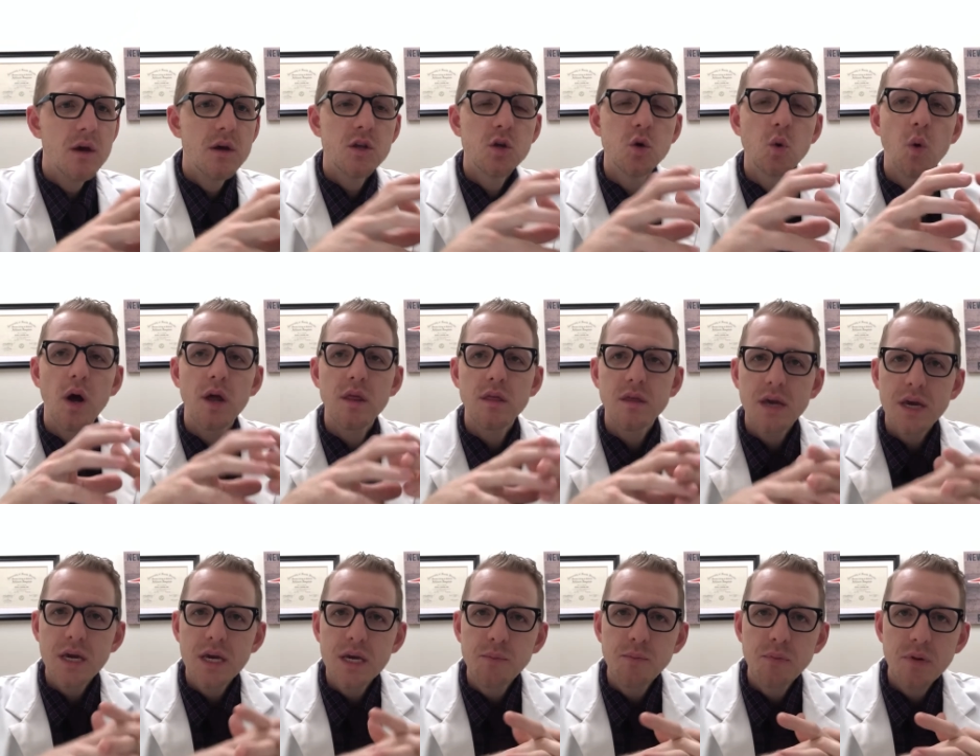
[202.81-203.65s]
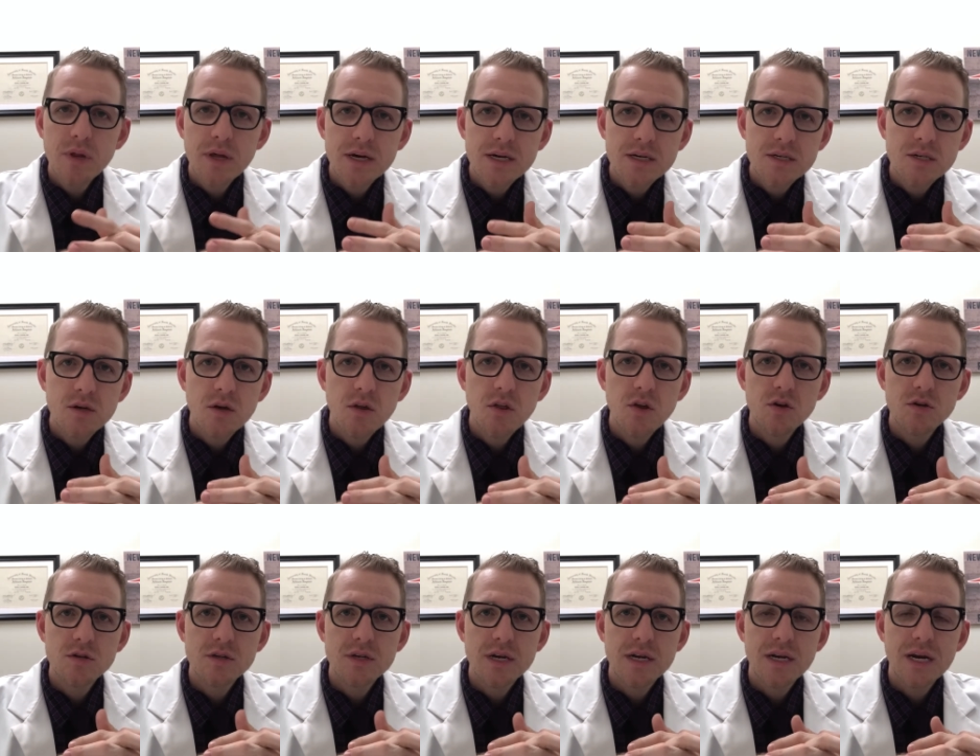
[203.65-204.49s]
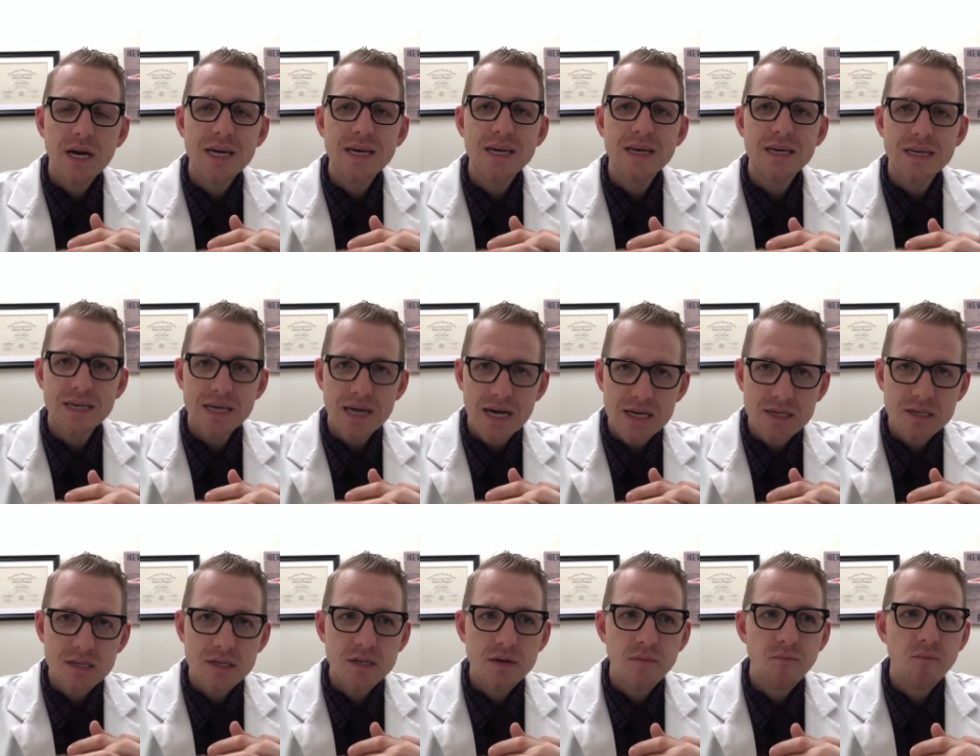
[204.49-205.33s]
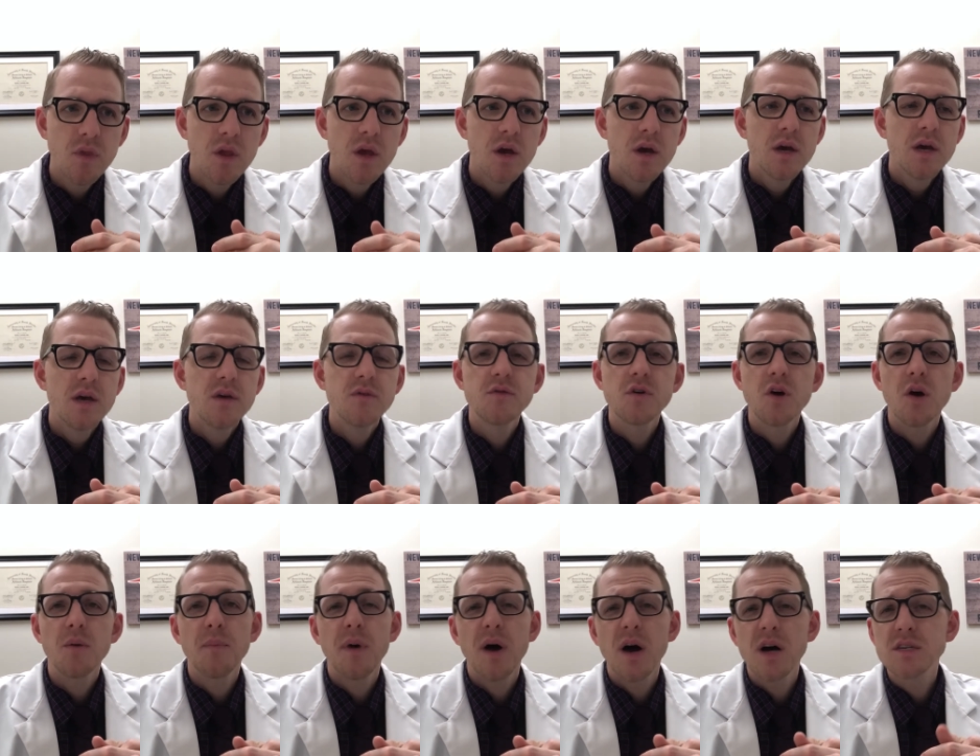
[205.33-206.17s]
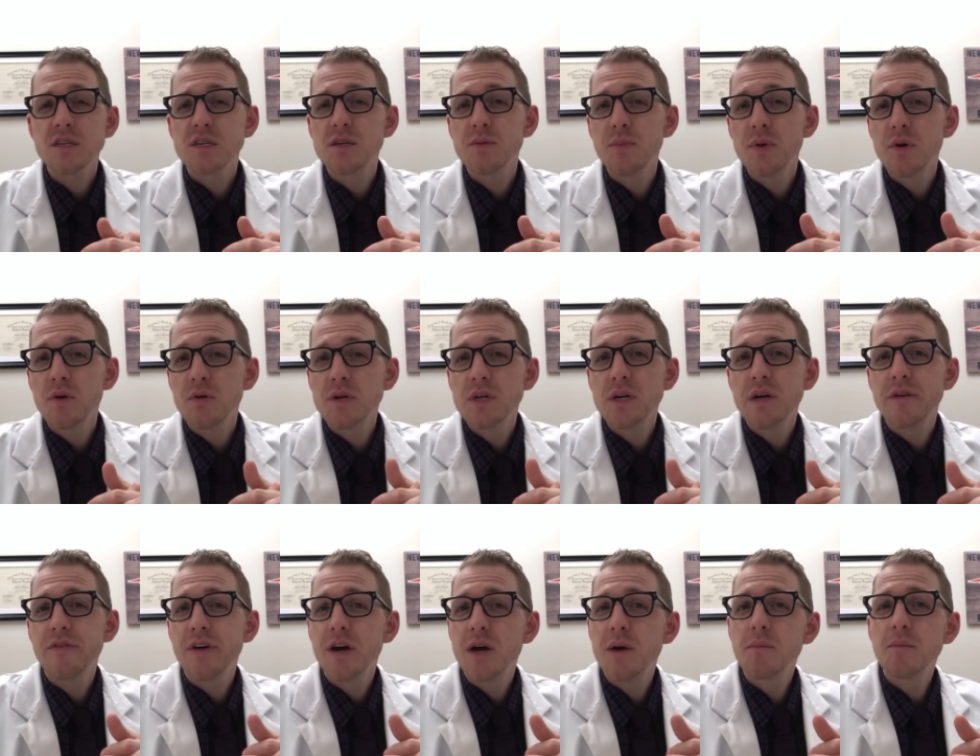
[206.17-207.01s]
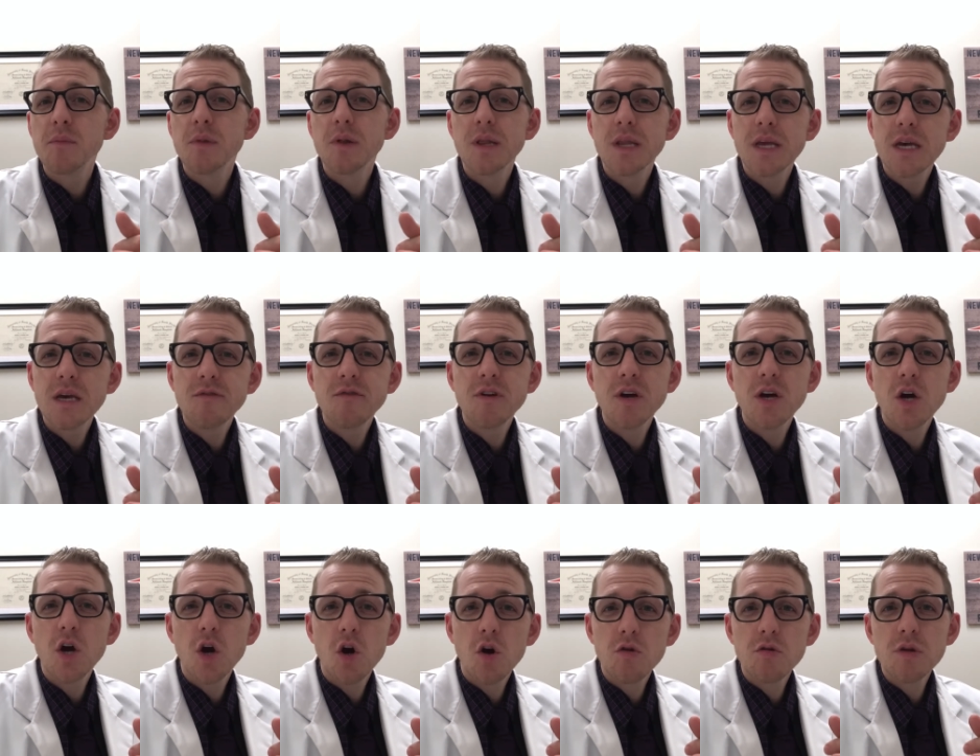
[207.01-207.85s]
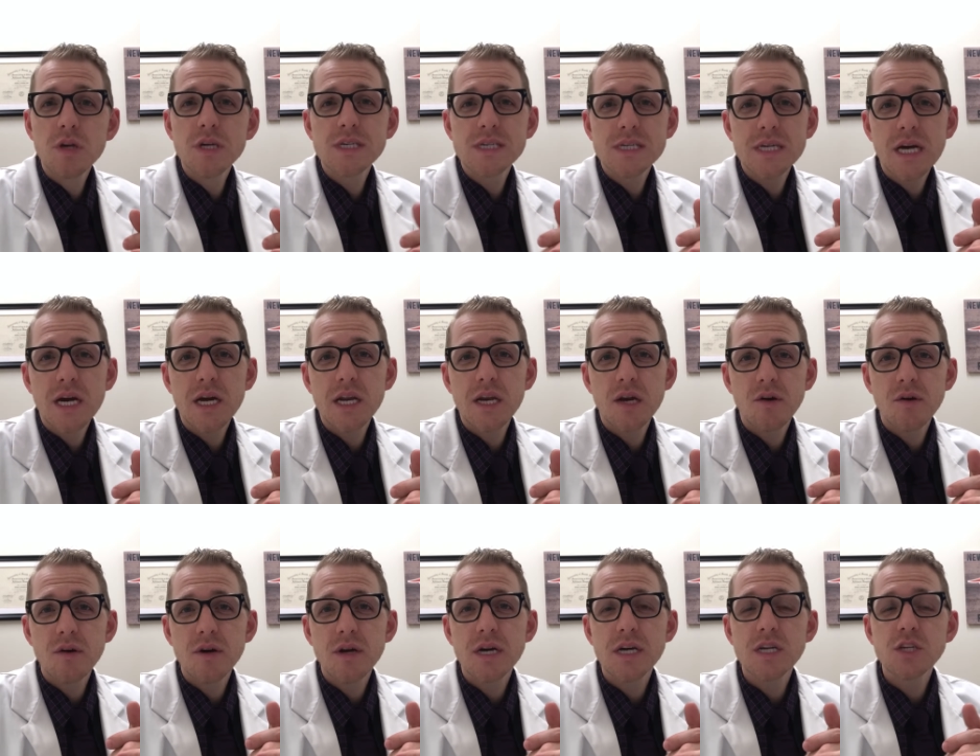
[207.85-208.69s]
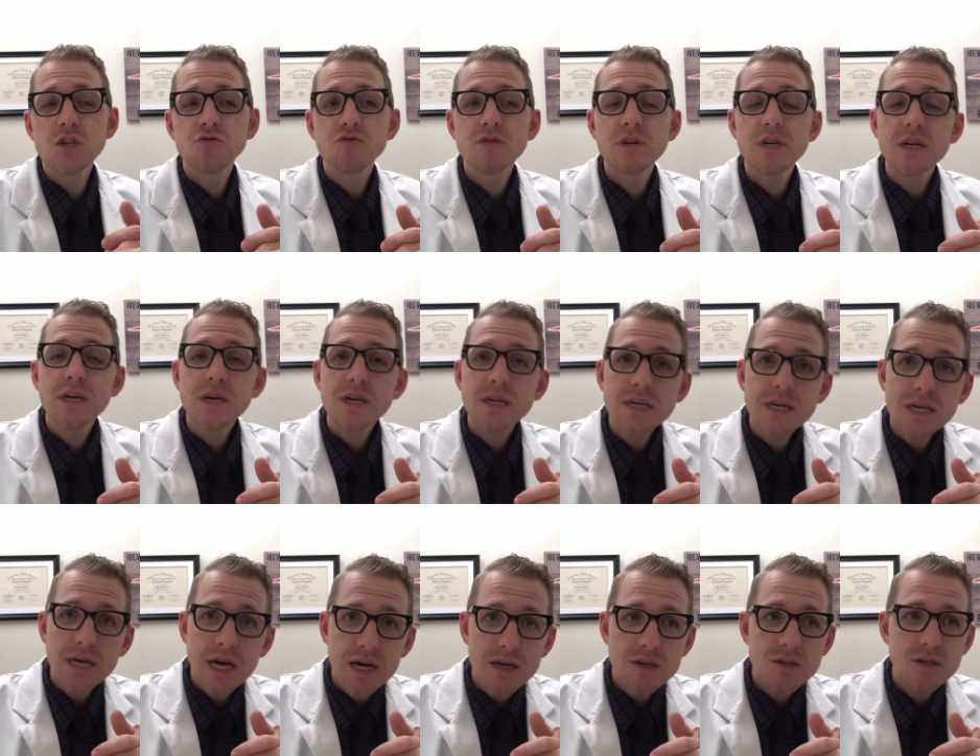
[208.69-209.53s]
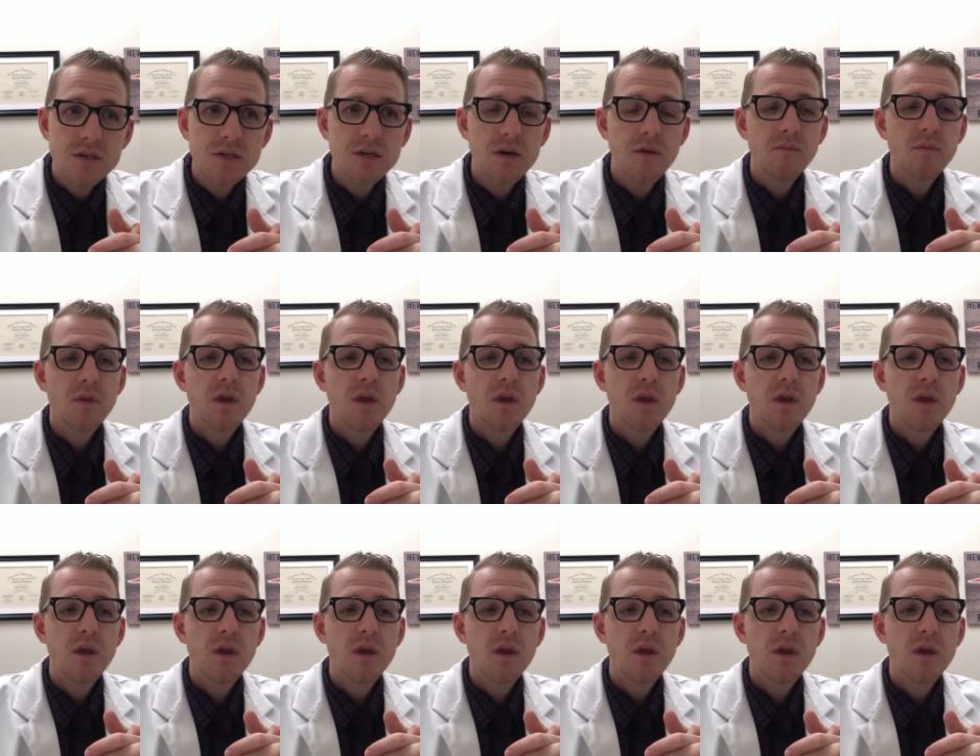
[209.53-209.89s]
Do I think he plays Thursday night? Yes. Is there a possibility of him leaving early secondary to injury? Yes.